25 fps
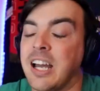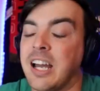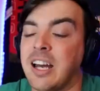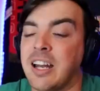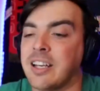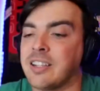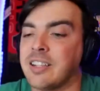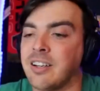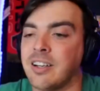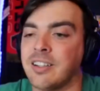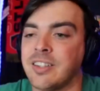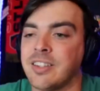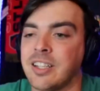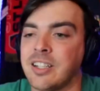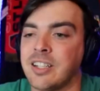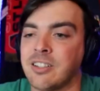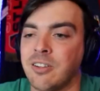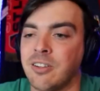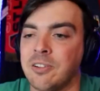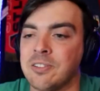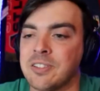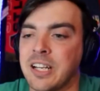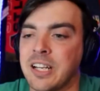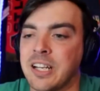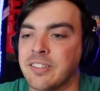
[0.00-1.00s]
I thought they
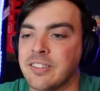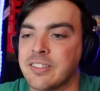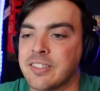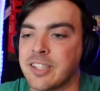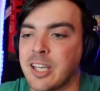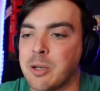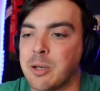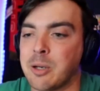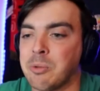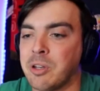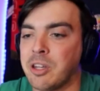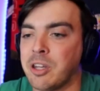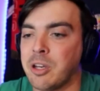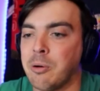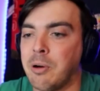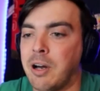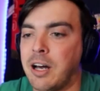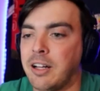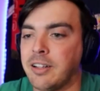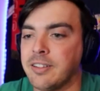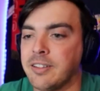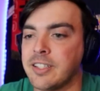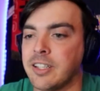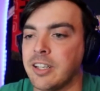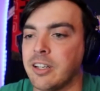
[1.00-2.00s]
closed out this game really
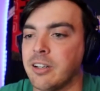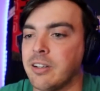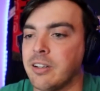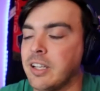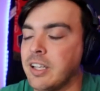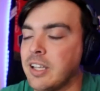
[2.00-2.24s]
well too.